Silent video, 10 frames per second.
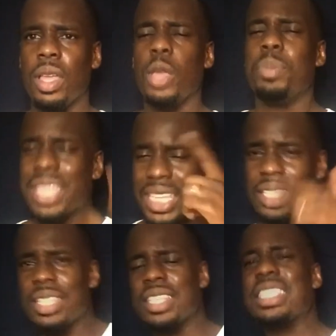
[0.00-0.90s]
Begin
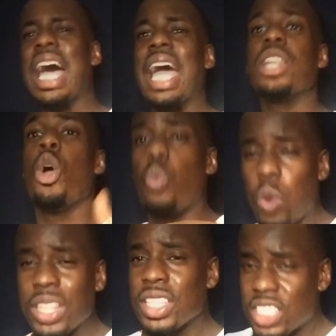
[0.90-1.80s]
to decide
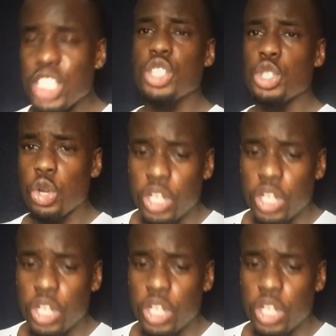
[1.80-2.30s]
what decisions you're going